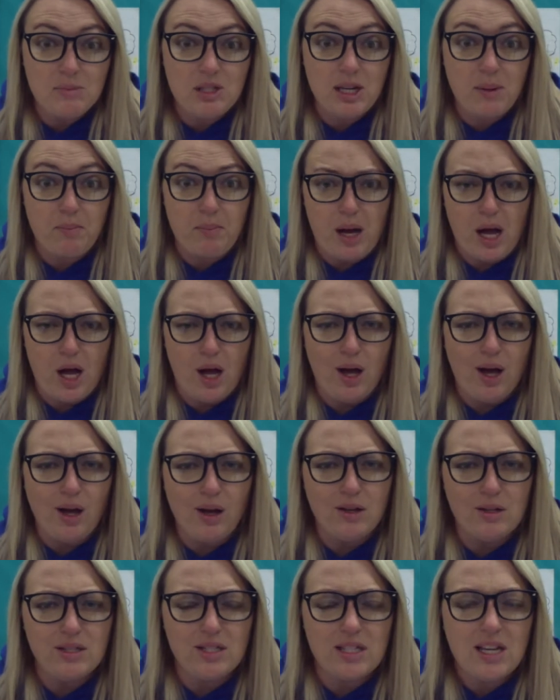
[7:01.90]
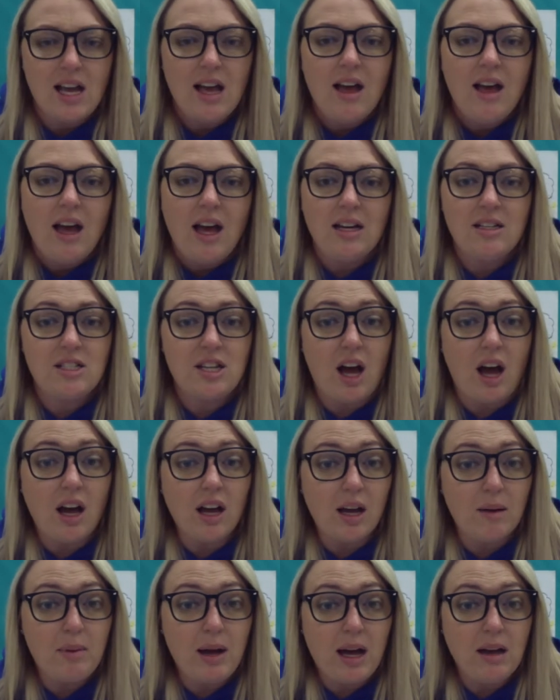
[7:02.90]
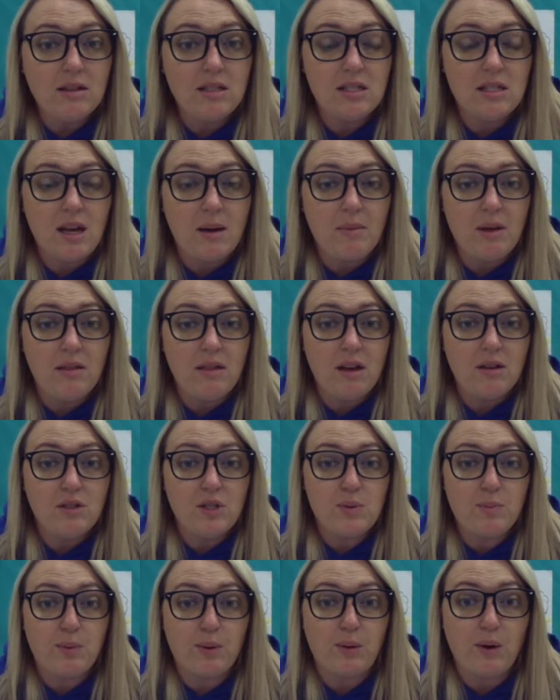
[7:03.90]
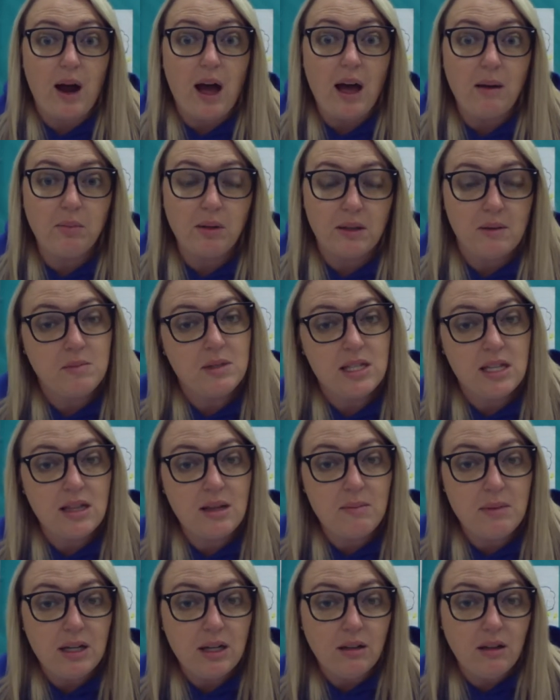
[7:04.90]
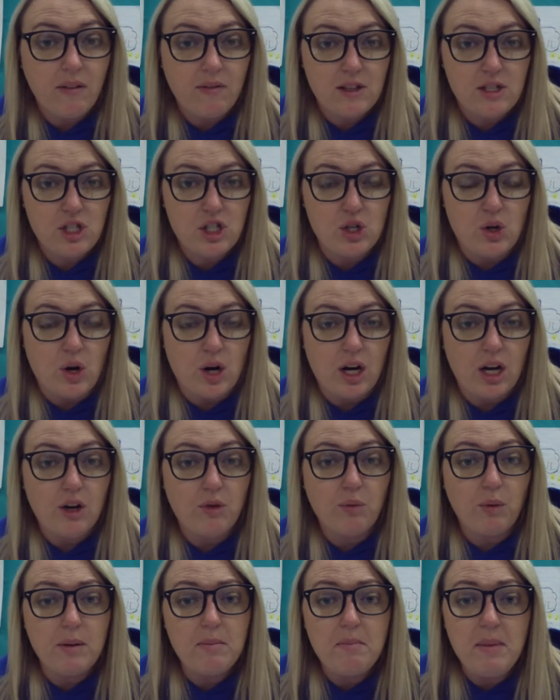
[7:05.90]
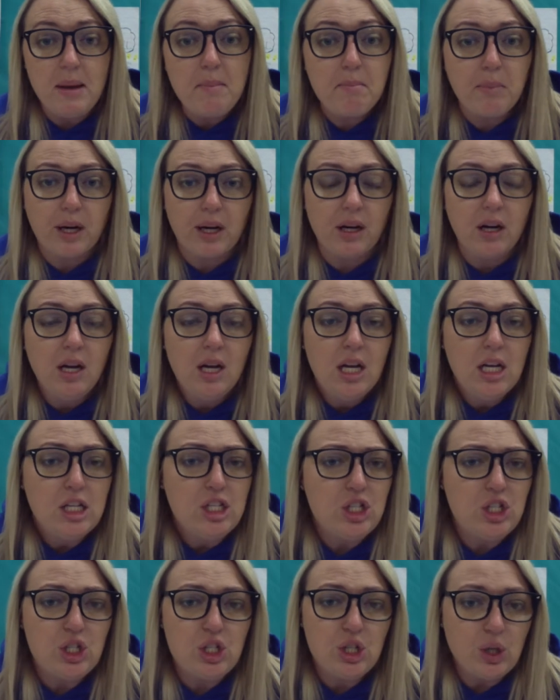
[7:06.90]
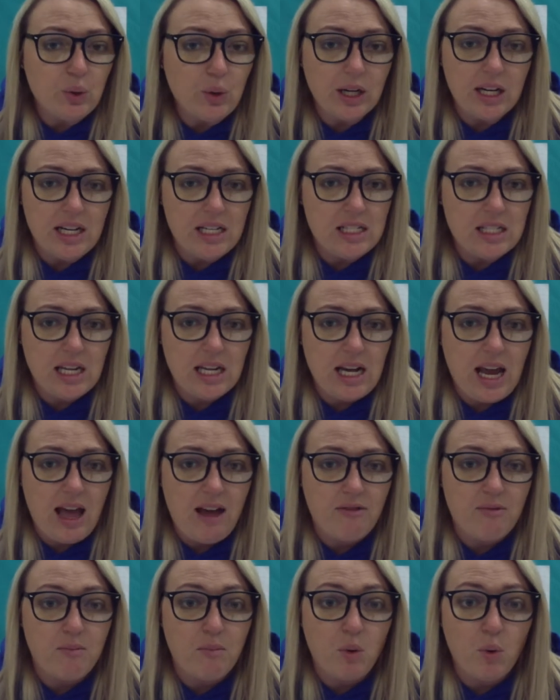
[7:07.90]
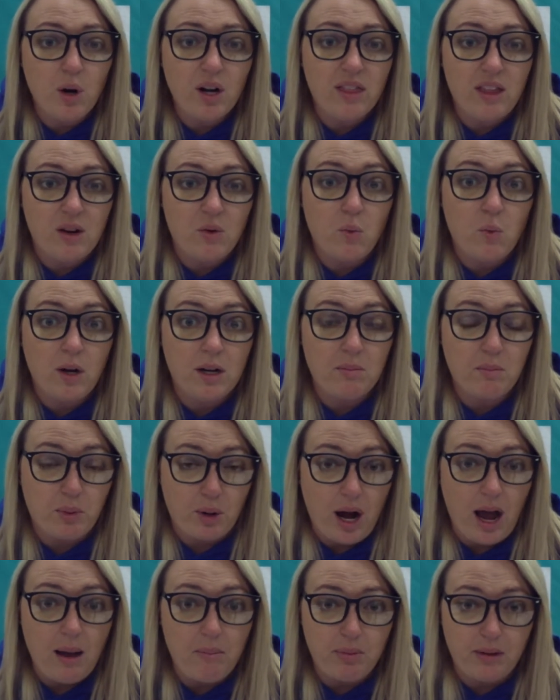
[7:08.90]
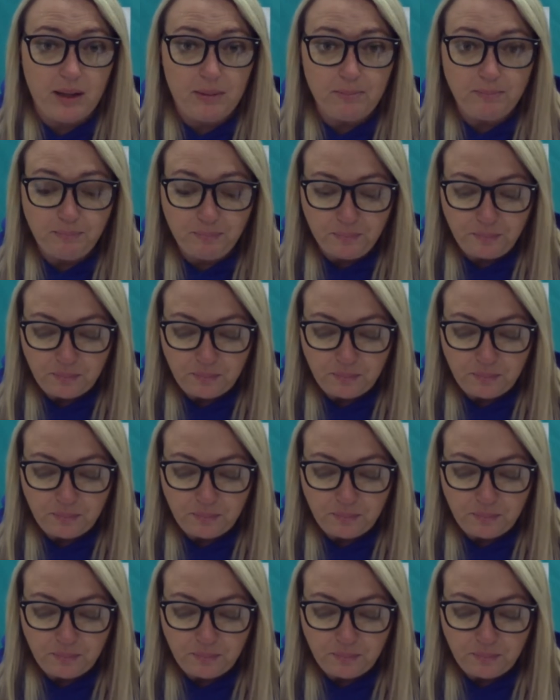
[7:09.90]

to pause and talk about some of those problems in the middle of the story. Remember, stories can have more than one problem.